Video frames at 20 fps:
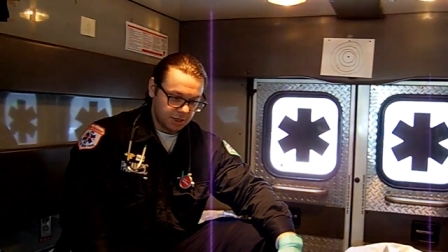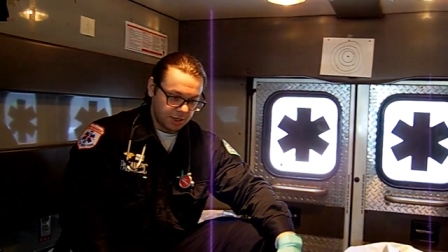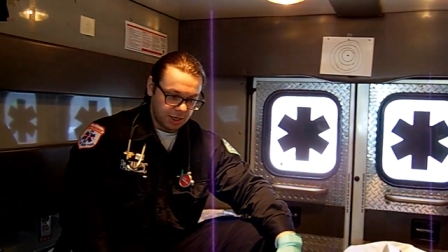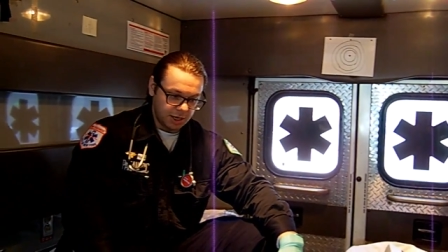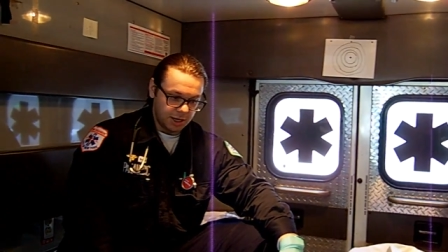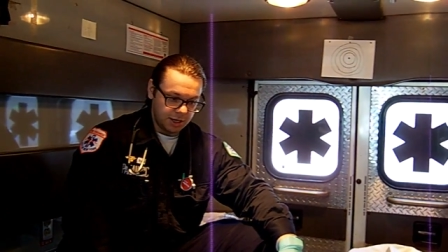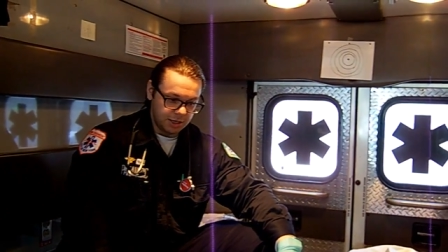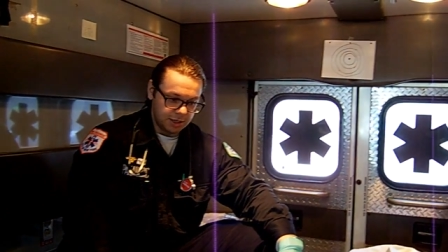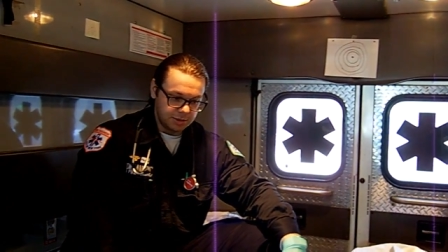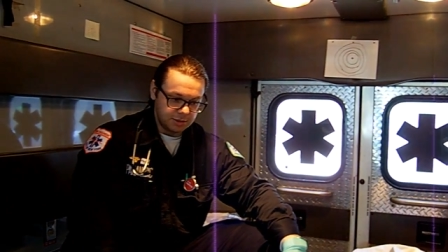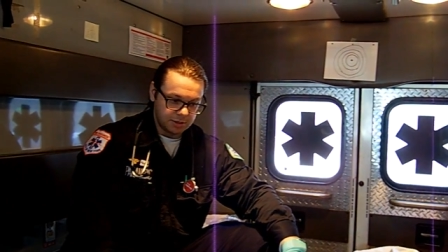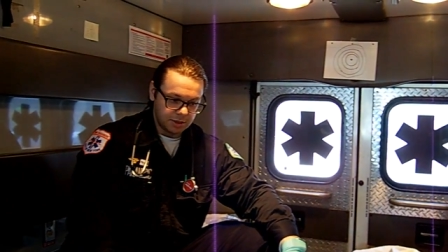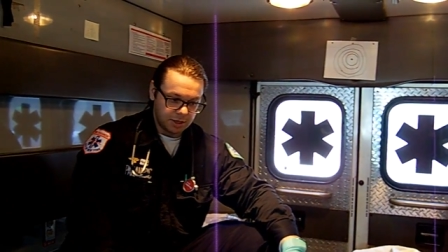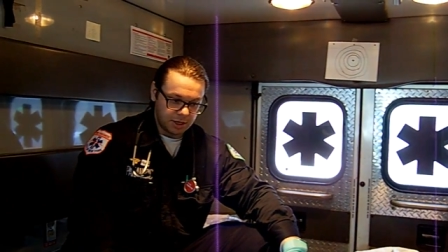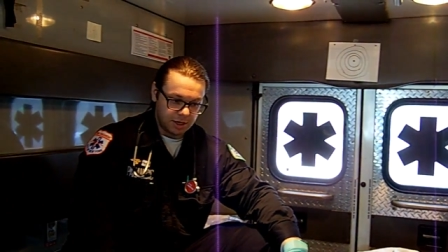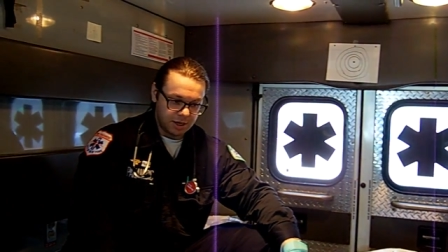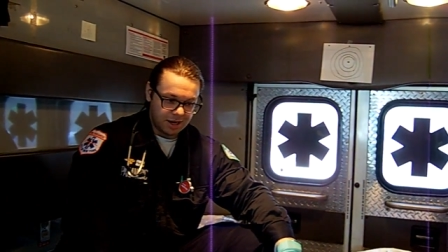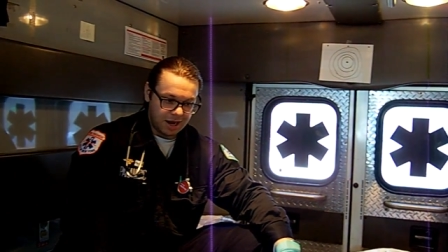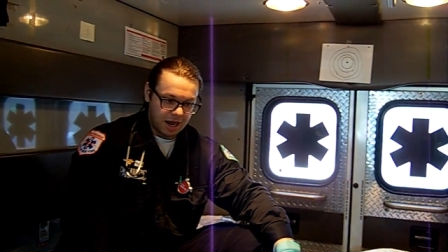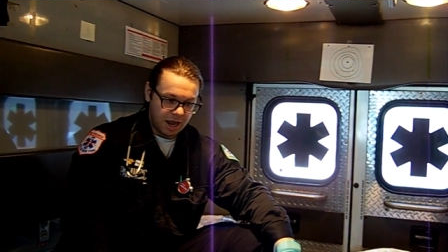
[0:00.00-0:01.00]
And
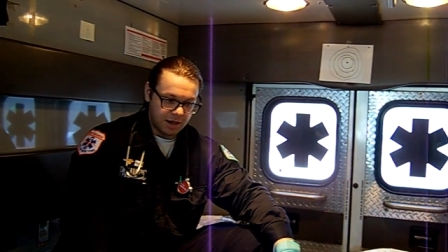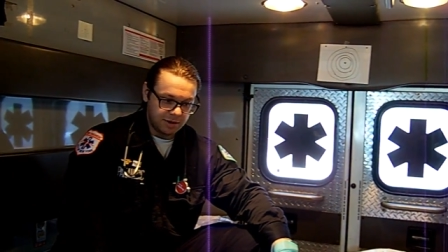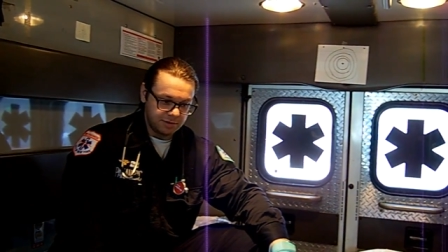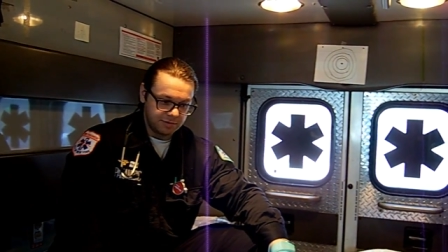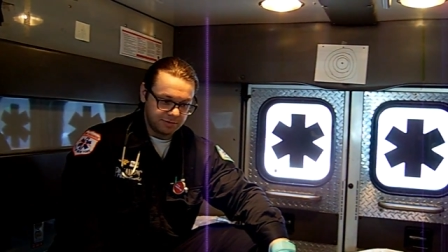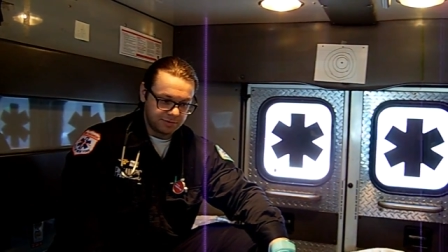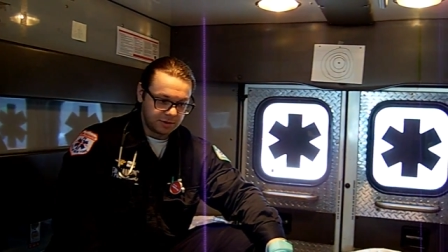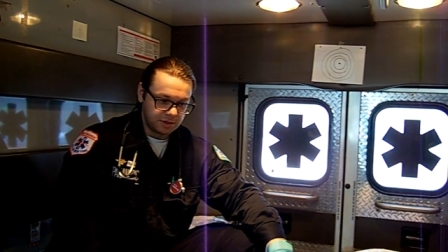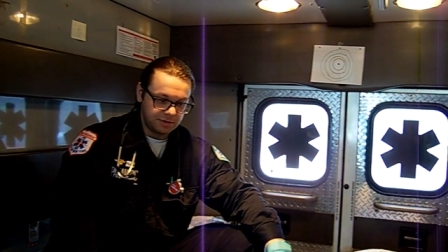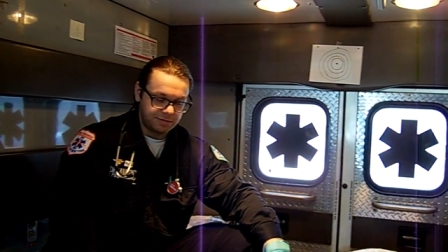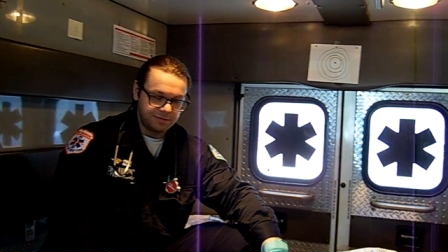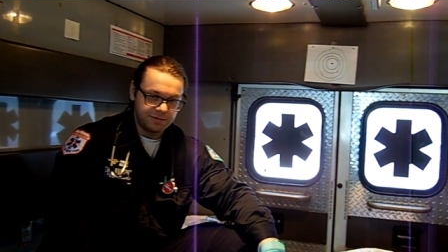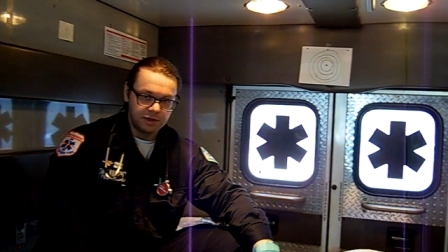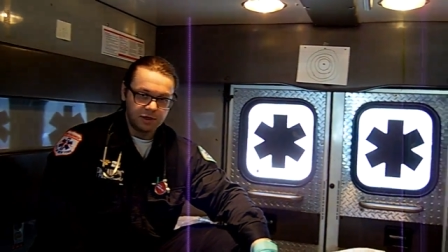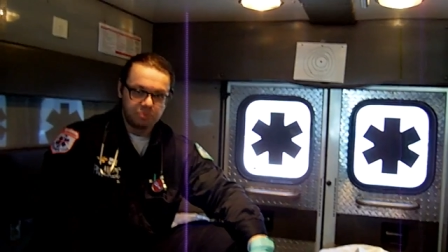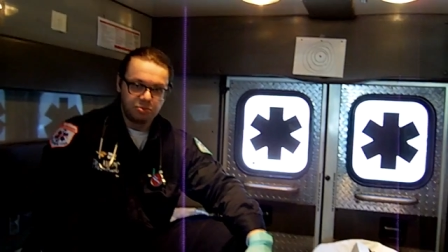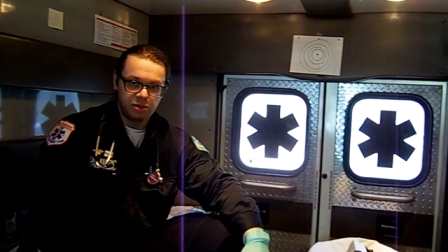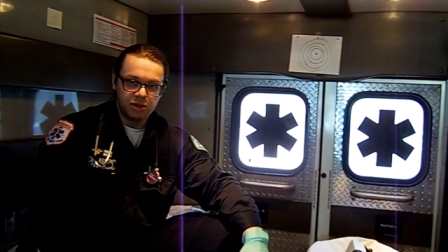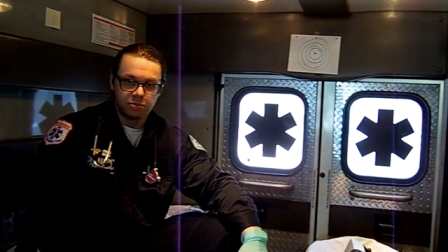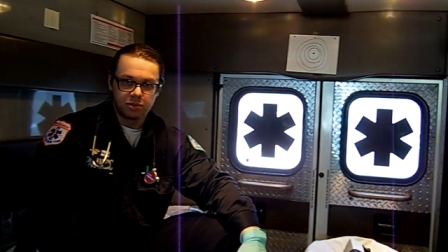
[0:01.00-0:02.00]
I really feel
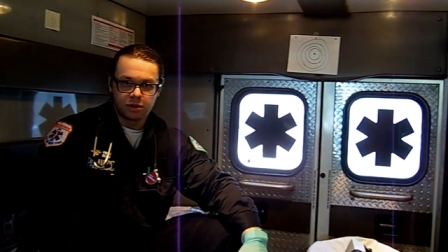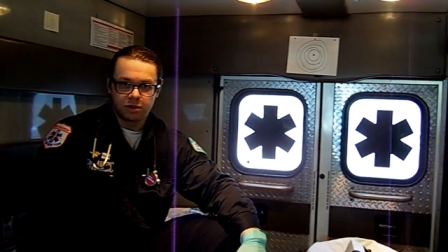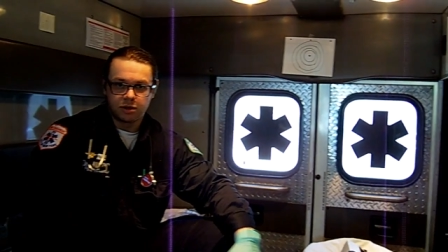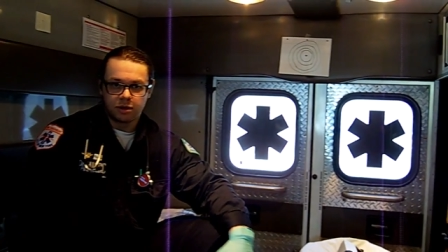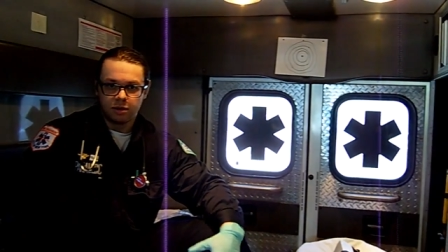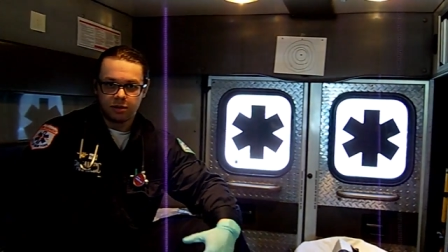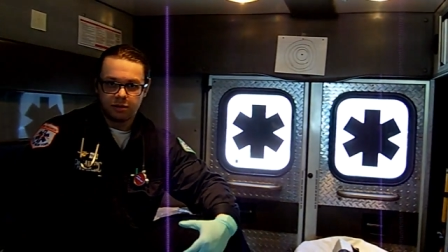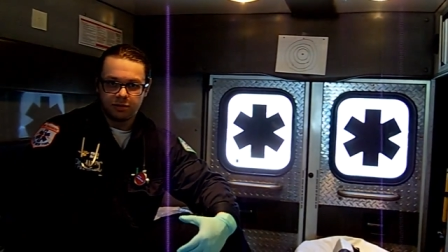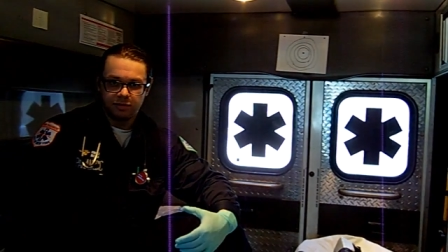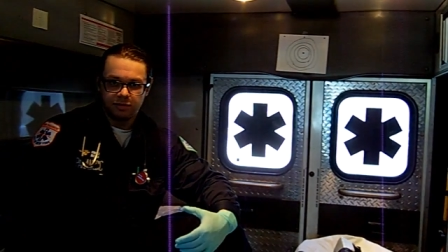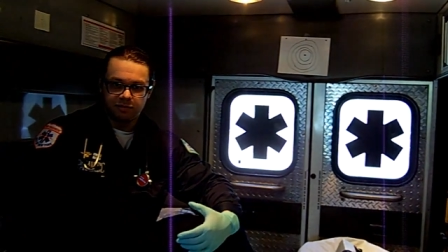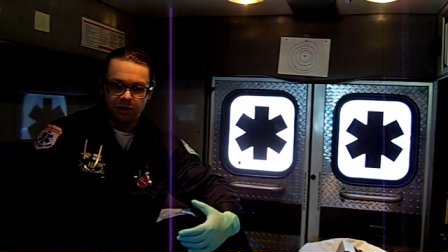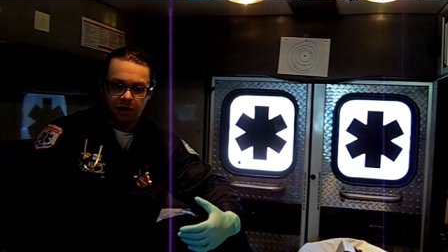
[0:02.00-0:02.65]
people go